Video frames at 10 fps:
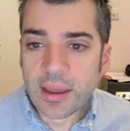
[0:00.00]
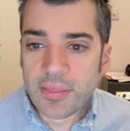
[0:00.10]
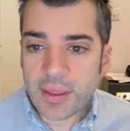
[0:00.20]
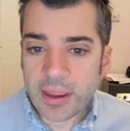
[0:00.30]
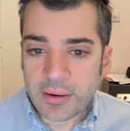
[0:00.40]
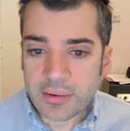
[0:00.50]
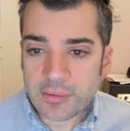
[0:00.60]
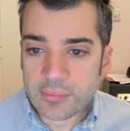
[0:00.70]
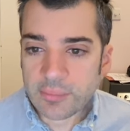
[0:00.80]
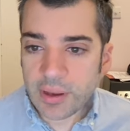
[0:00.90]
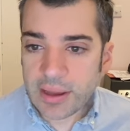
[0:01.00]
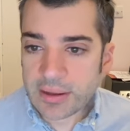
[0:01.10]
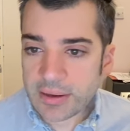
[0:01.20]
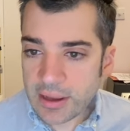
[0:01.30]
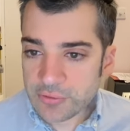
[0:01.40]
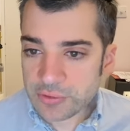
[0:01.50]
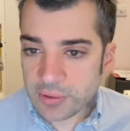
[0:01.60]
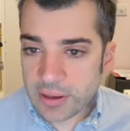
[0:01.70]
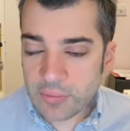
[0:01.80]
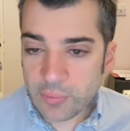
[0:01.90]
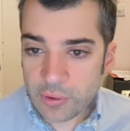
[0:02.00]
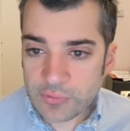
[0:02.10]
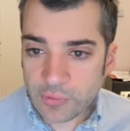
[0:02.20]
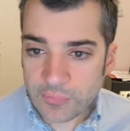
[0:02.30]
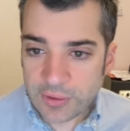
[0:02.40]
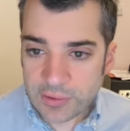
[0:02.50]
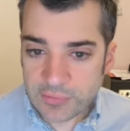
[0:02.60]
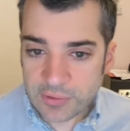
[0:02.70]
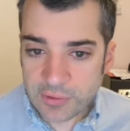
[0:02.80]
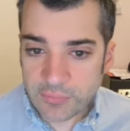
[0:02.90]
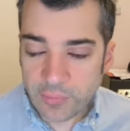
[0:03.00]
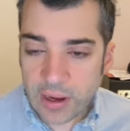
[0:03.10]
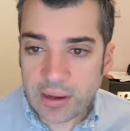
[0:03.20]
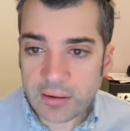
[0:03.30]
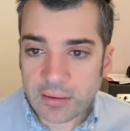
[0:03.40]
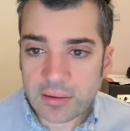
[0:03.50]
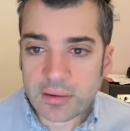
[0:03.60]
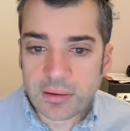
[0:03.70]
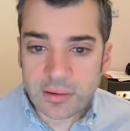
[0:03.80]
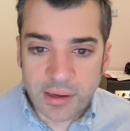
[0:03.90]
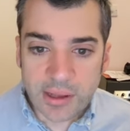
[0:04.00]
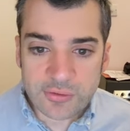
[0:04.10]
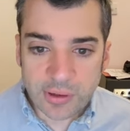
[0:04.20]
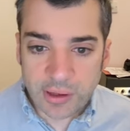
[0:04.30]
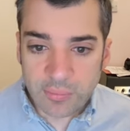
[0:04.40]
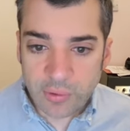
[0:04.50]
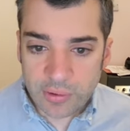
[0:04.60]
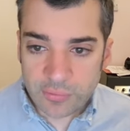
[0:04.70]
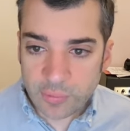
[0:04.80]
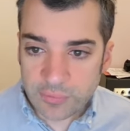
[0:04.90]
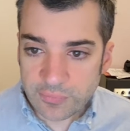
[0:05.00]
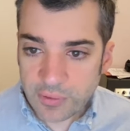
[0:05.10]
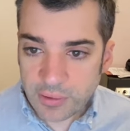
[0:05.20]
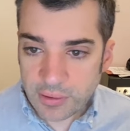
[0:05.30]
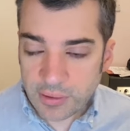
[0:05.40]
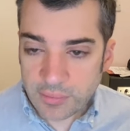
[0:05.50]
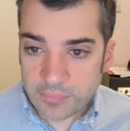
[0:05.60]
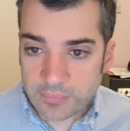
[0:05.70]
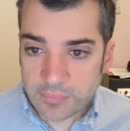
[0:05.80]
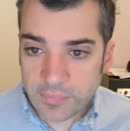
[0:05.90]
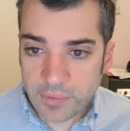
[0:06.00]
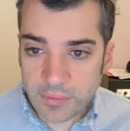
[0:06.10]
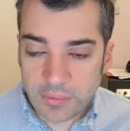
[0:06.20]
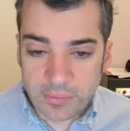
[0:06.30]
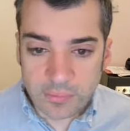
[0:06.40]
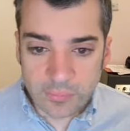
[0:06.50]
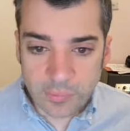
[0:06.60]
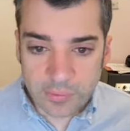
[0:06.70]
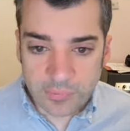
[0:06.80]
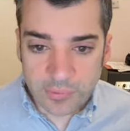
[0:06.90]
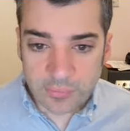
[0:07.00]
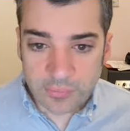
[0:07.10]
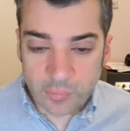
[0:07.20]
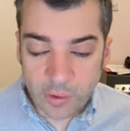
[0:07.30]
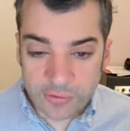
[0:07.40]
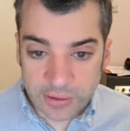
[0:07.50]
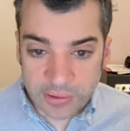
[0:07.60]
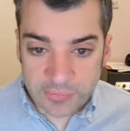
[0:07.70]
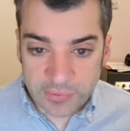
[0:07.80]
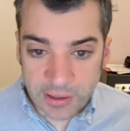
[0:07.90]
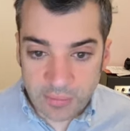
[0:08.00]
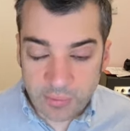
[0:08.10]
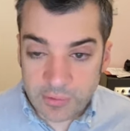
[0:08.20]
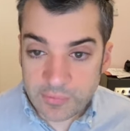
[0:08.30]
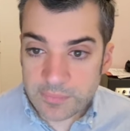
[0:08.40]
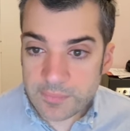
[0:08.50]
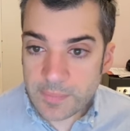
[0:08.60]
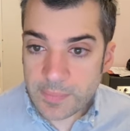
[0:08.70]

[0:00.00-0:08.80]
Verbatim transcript: And then blank National Airport serving DC Reagan National Airport is one of the um, one of the Washington DC airports.